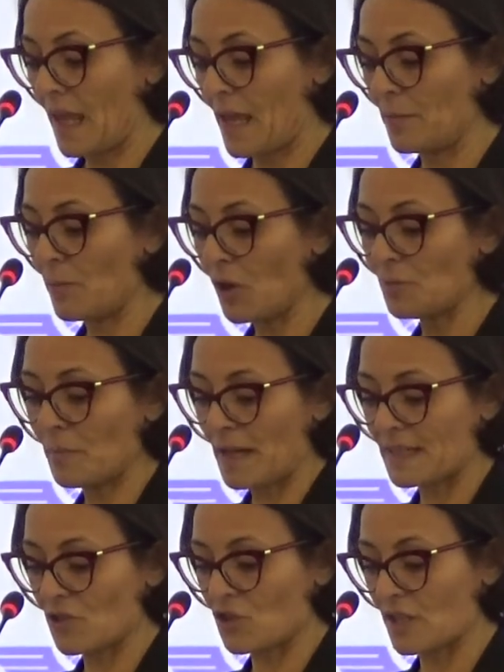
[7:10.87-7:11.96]
and both
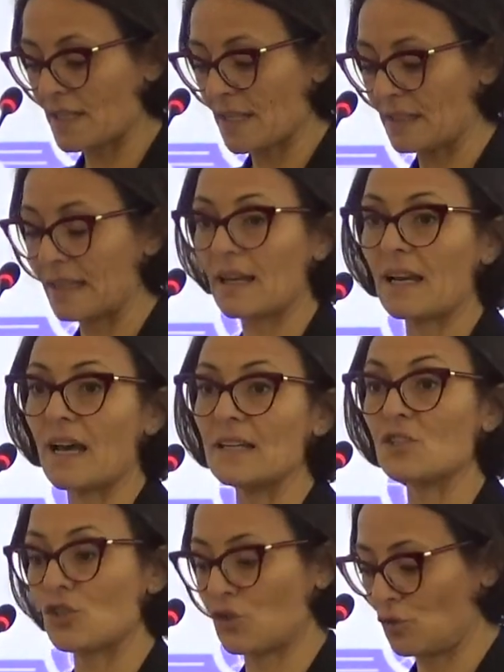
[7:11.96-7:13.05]
passengers and
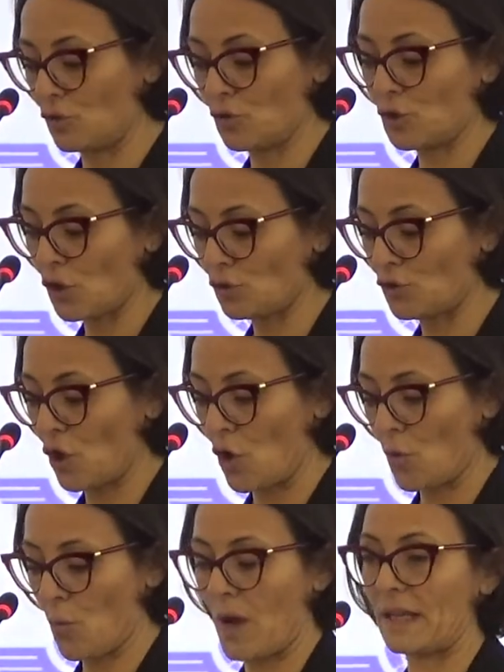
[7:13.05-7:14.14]
airlines do not
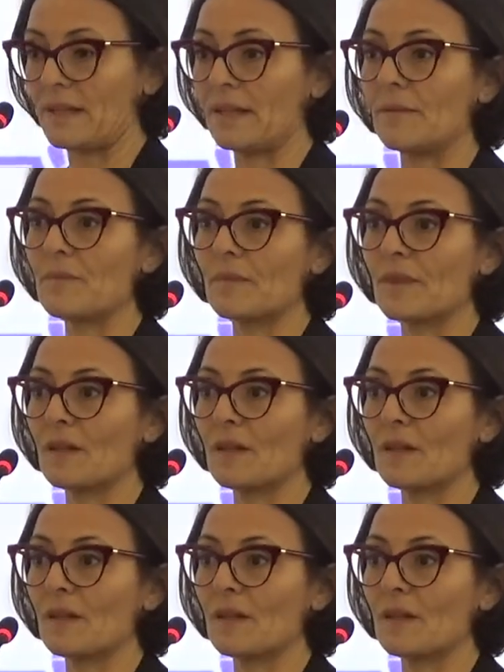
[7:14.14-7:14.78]
know when, uh,